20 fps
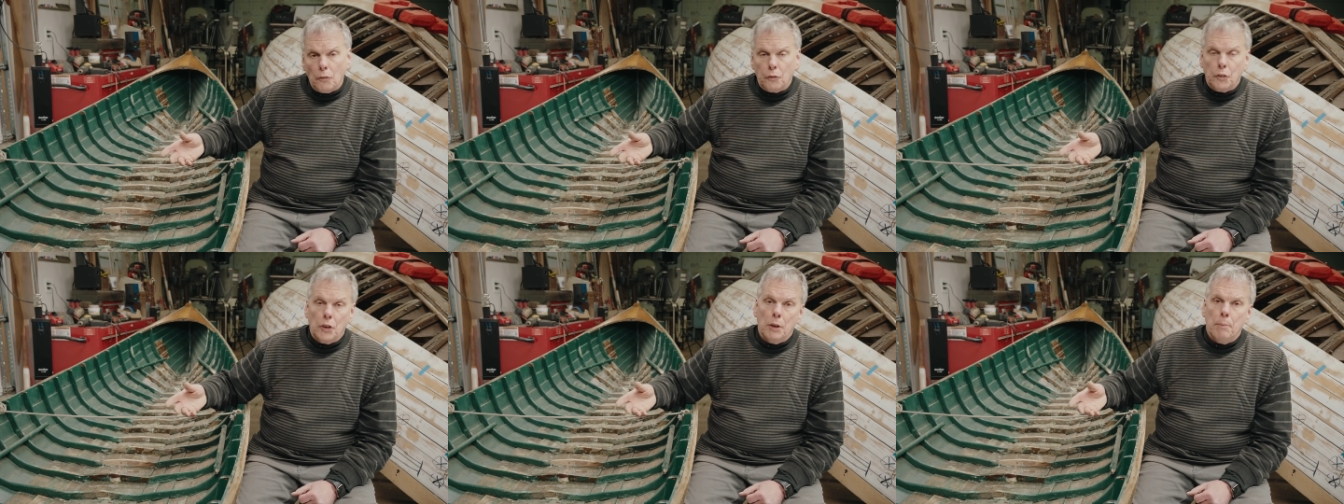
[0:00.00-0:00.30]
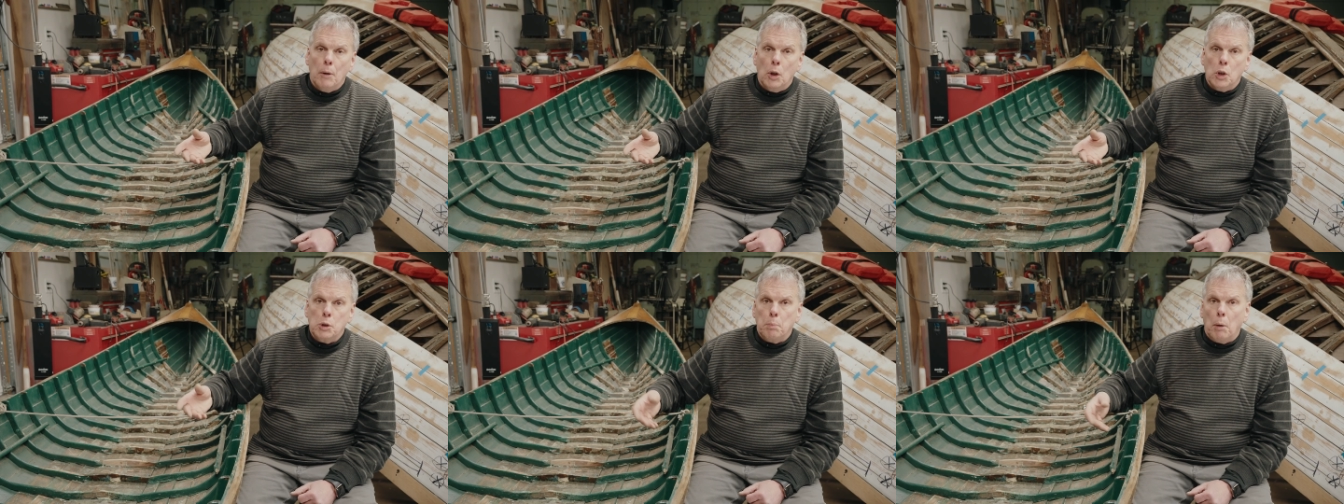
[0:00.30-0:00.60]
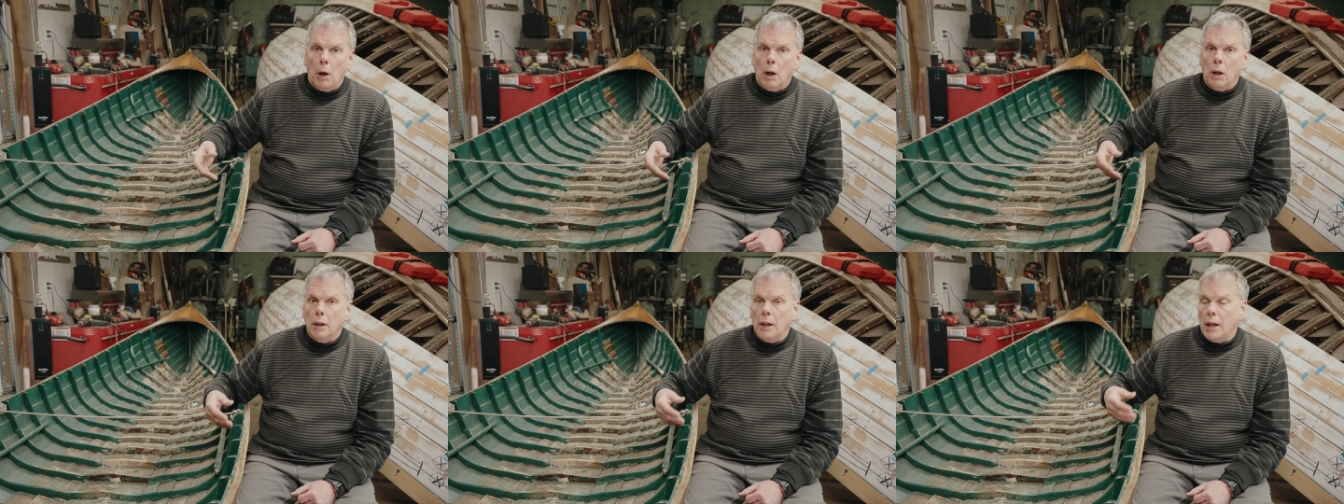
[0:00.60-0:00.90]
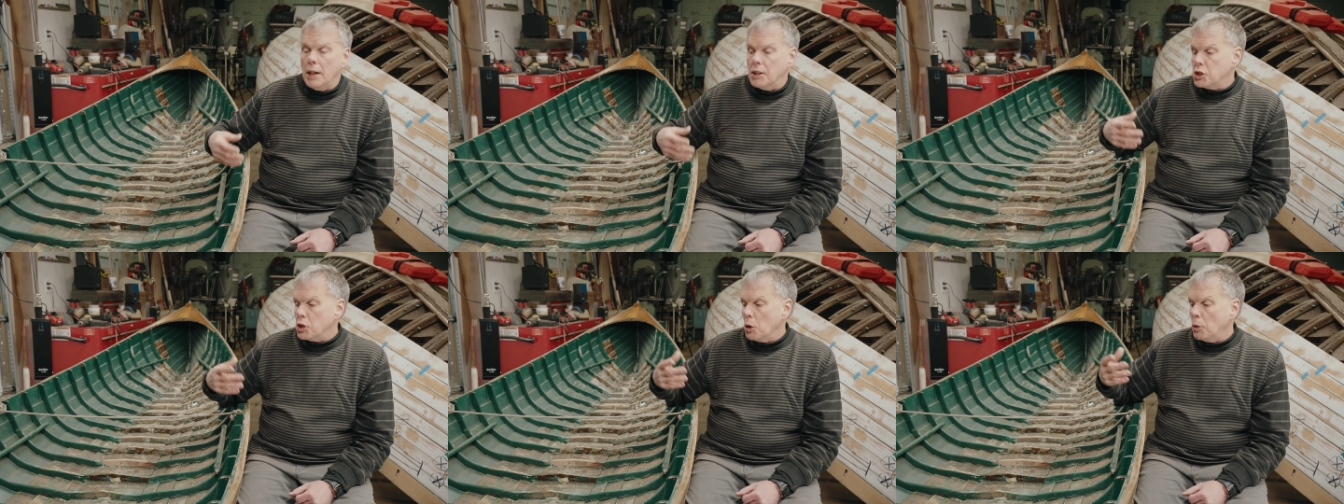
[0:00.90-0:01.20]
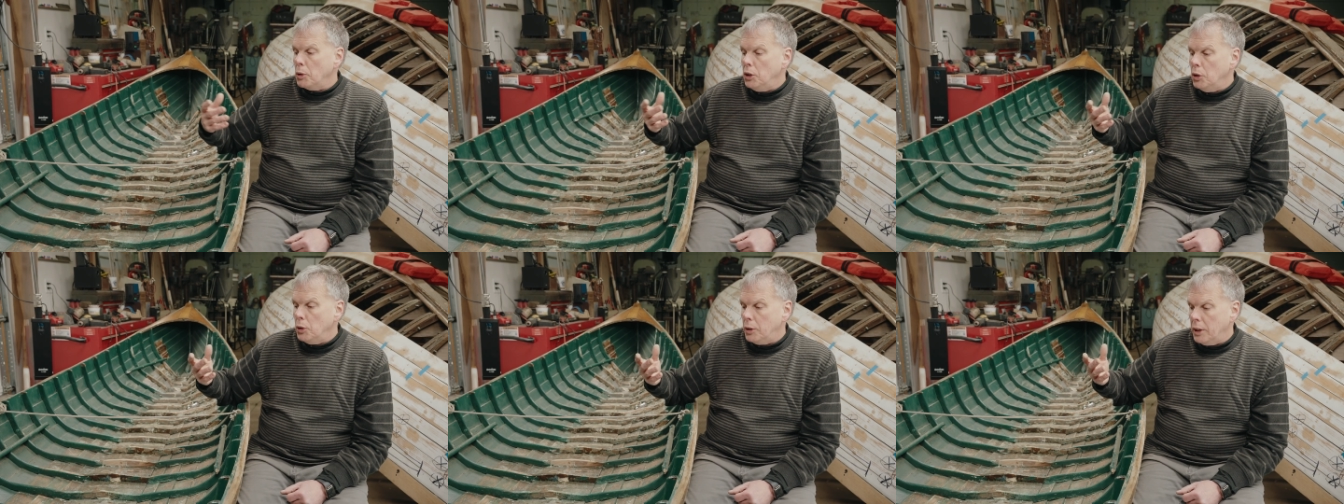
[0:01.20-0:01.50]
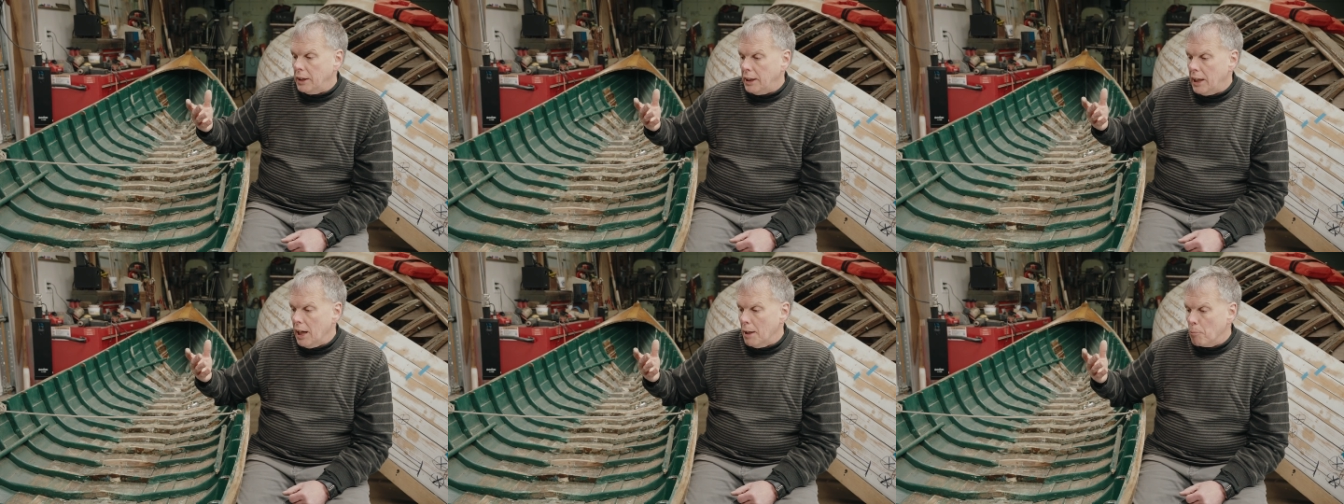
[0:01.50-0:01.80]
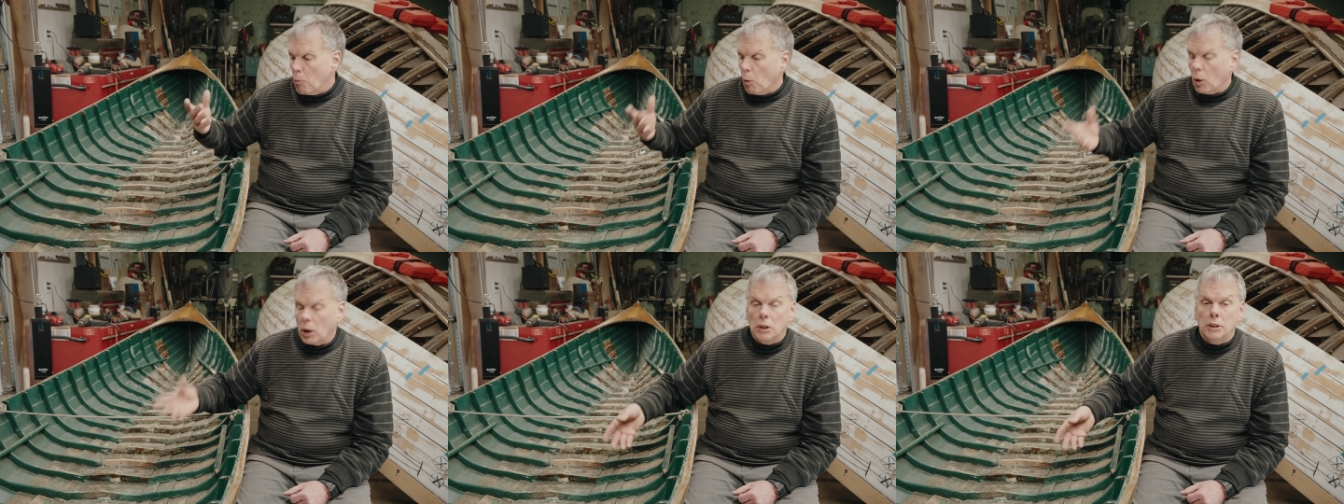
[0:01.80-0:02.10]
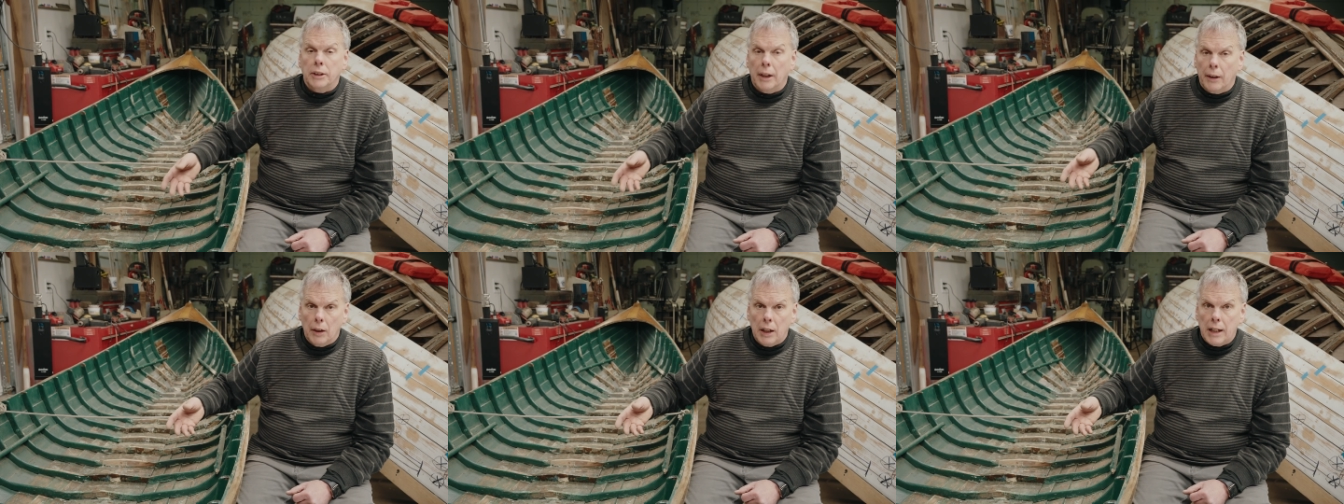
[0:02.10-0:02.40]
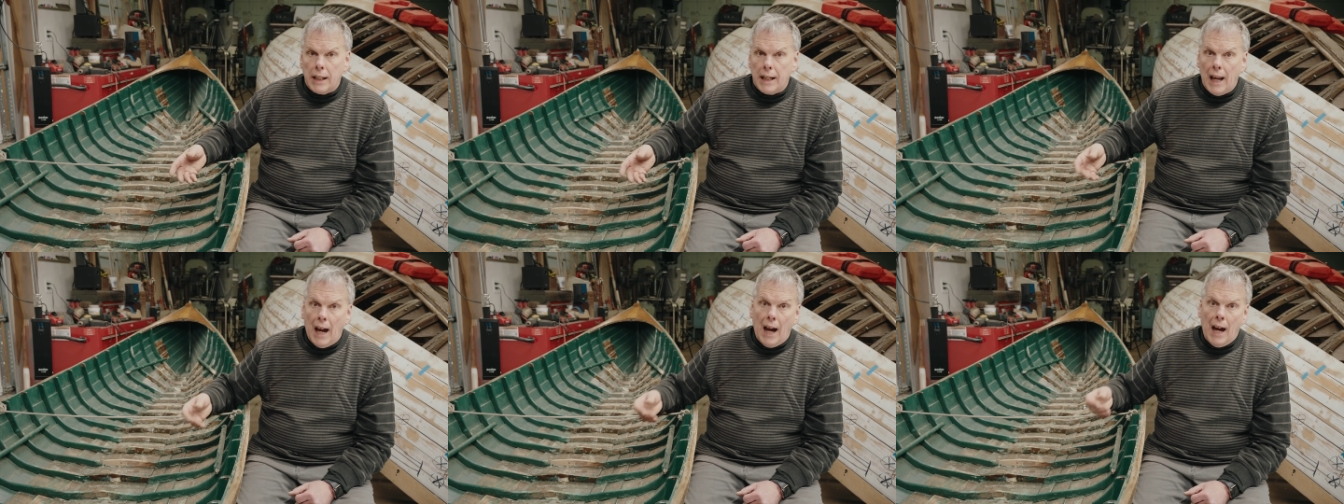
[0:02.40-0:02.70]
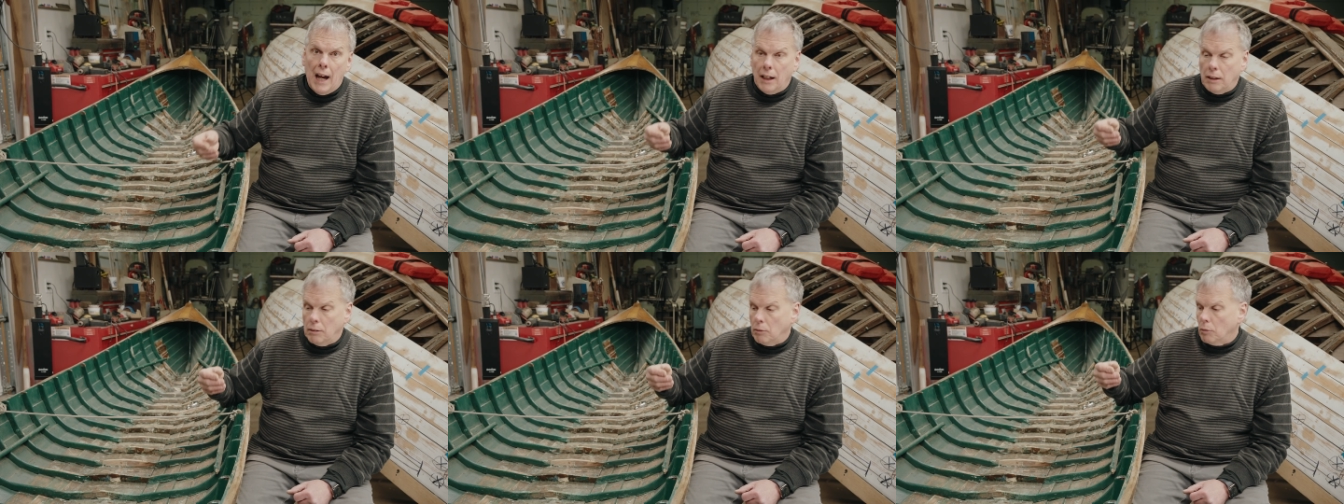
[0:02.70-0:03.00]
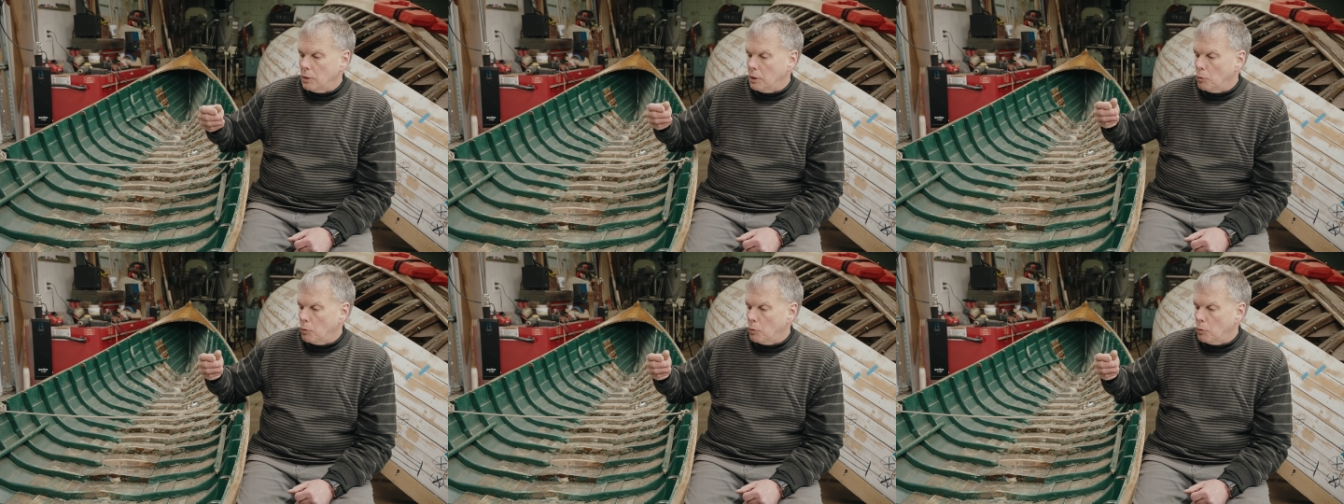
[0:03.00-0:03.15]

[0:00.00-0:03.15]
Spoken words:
for the most part is so you can get more clarity on